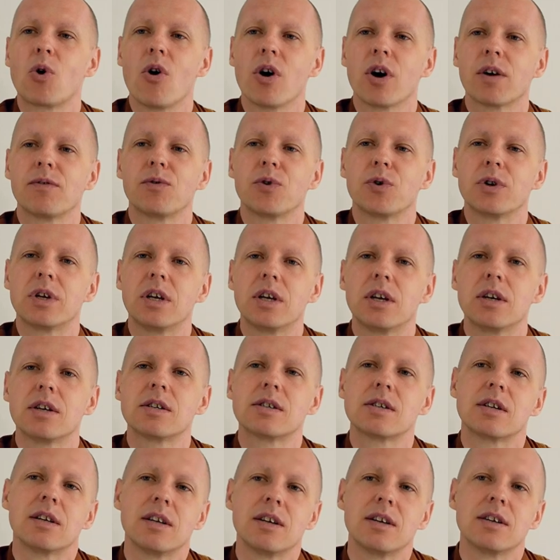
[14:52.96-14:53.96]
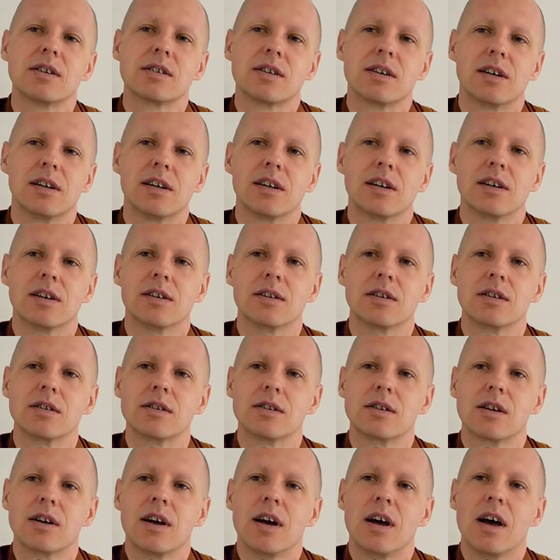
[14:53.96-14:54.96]
going for years and years and
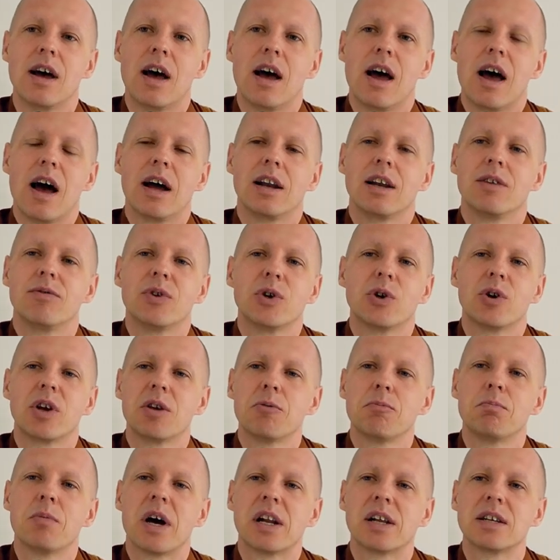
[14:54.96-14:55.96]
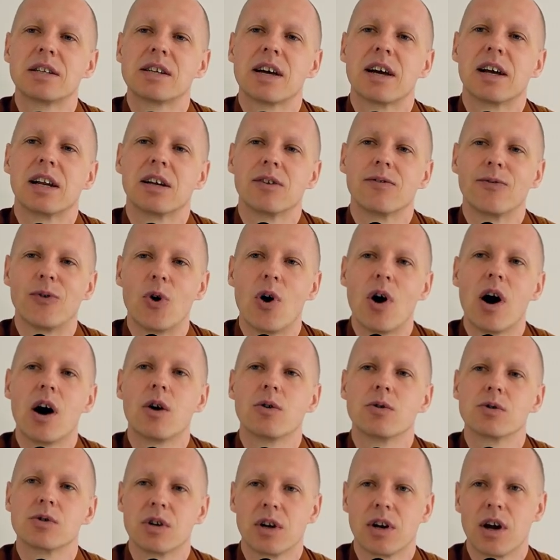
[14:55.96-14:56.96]
years, And if you keep meditating for
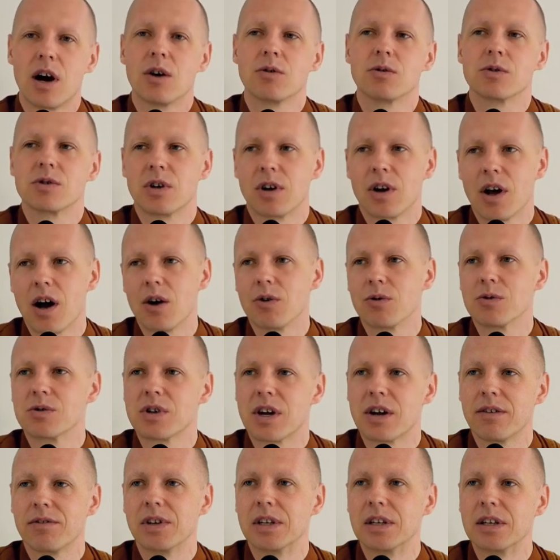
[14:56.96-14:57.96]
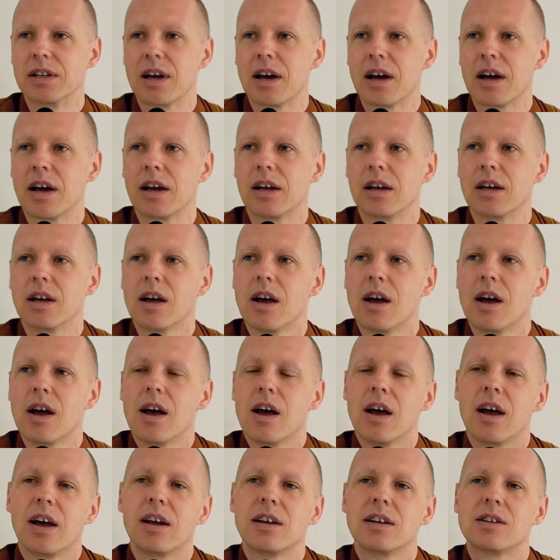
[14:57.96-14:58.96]
hours and hours and hours every day,
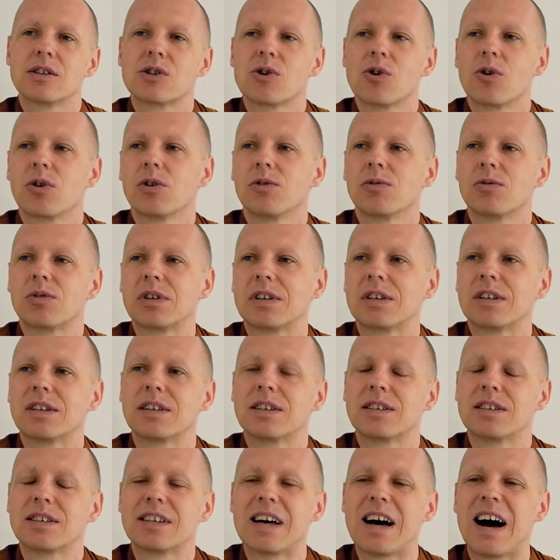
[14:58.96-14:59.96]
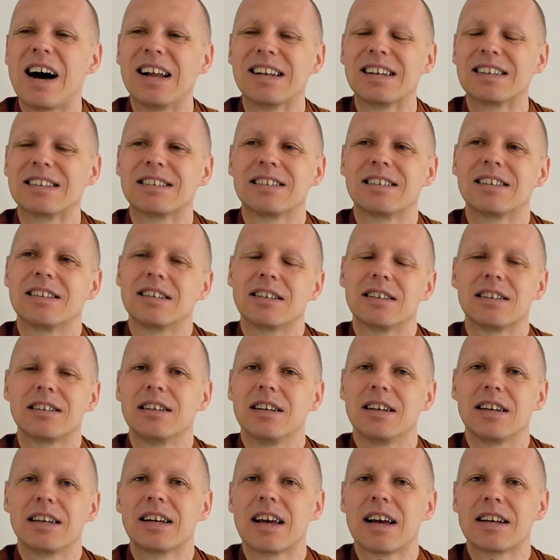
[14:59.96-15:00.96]
it sort of dulls,
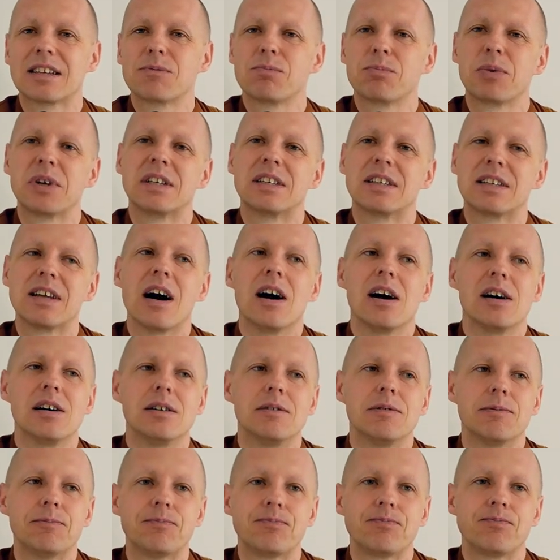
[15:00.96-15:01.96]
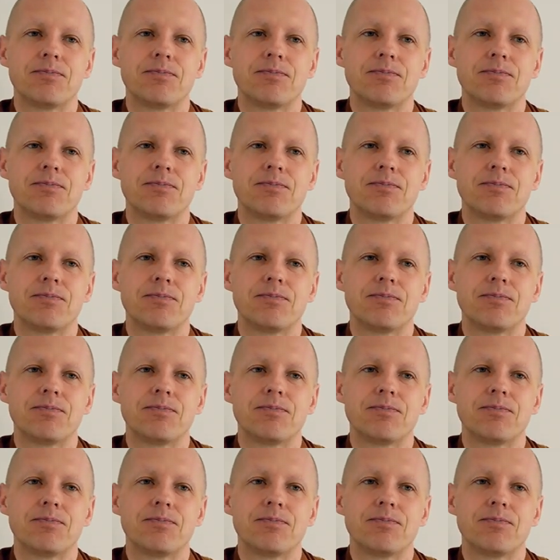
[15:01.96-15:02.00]
it gets a bit dull,